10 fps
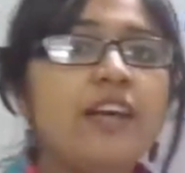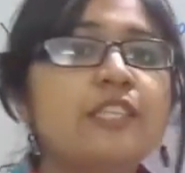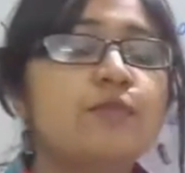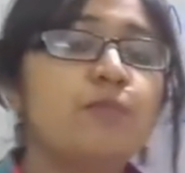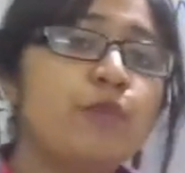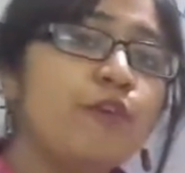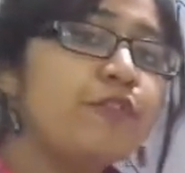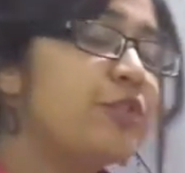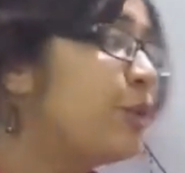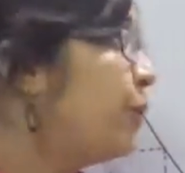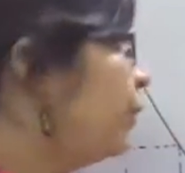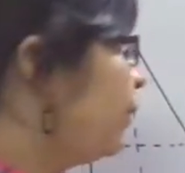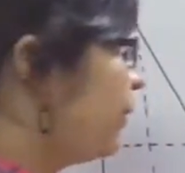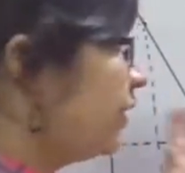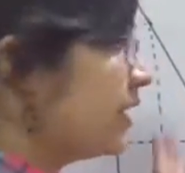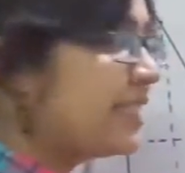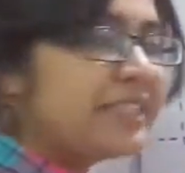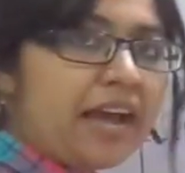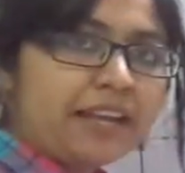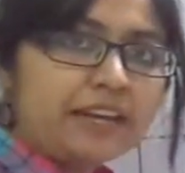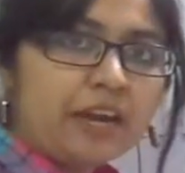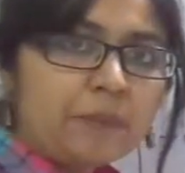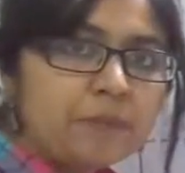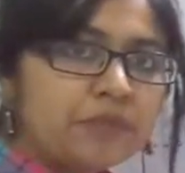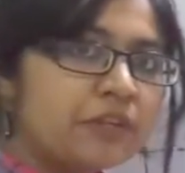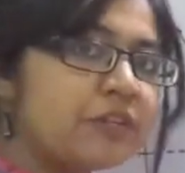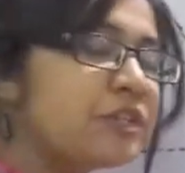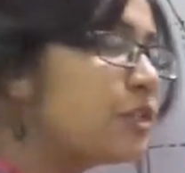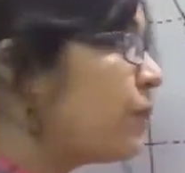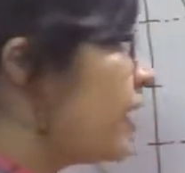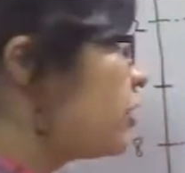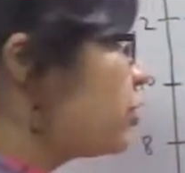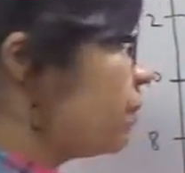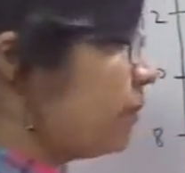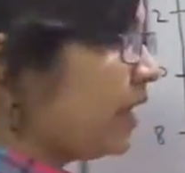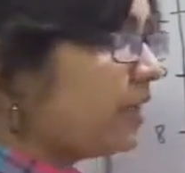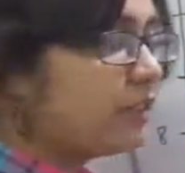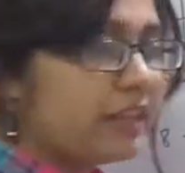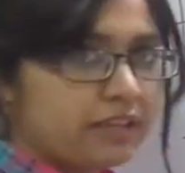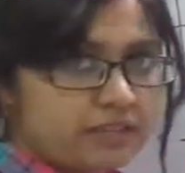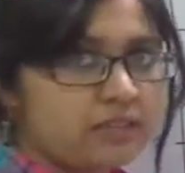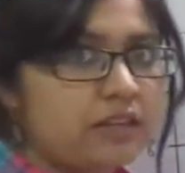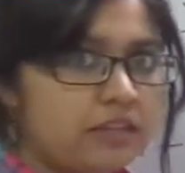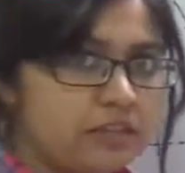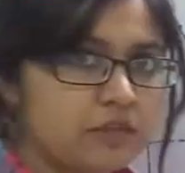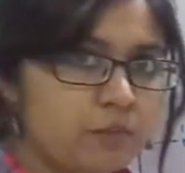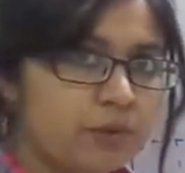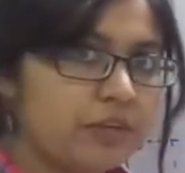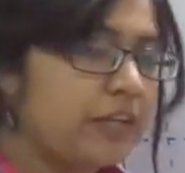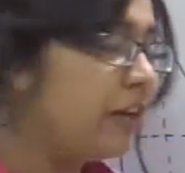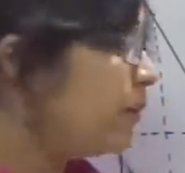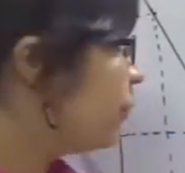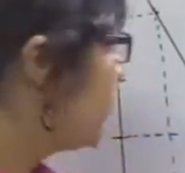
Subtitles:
let's move to this diagram so as to make things a little more clear.